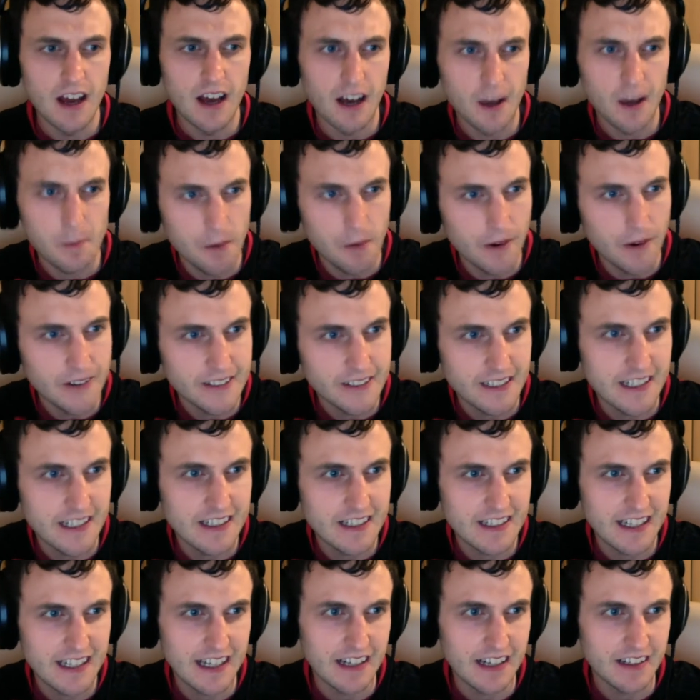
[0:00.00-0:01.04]
I personally
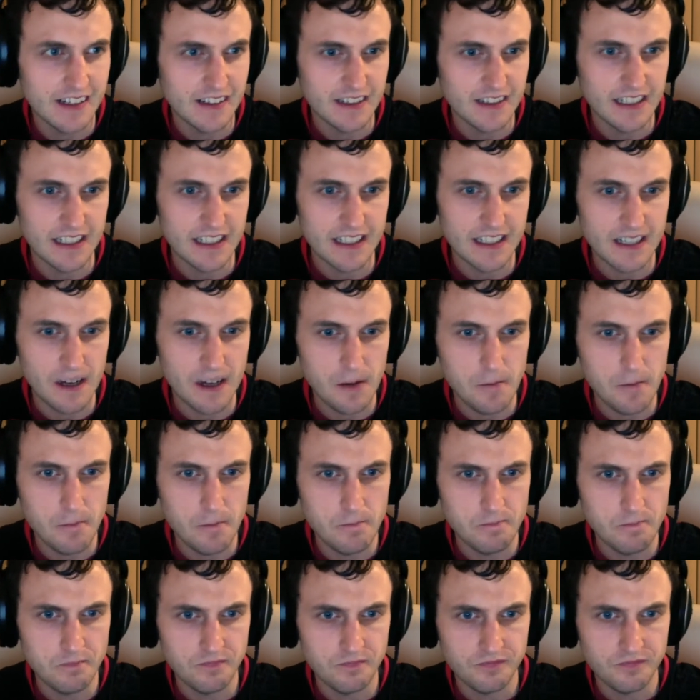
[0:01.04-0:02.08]
think
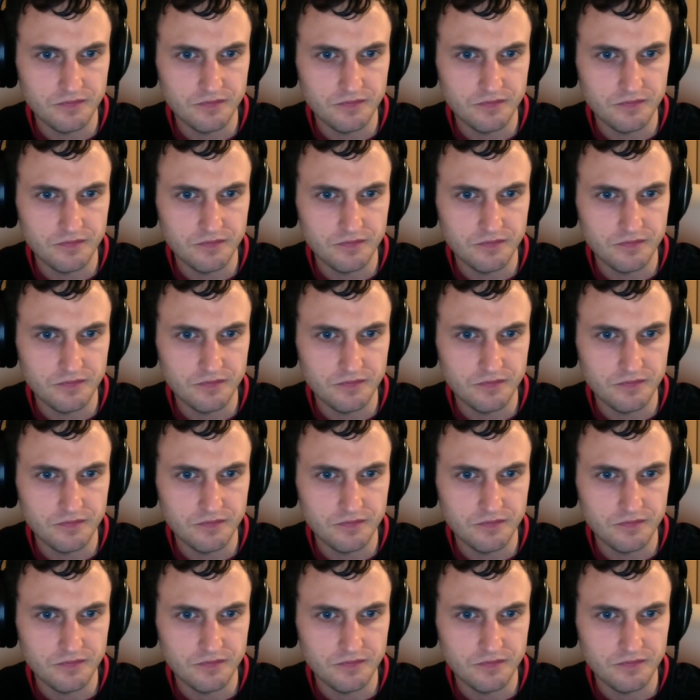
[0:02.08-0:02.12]
the